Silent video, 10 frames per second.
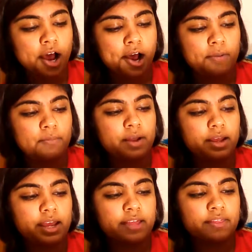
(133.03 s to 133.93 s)

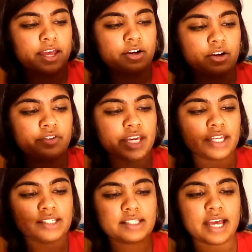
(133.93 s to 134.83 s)
And then on the
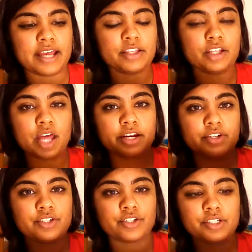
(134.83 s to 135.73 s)
inside, the
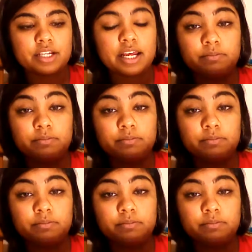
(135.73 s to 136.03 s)
liners are just,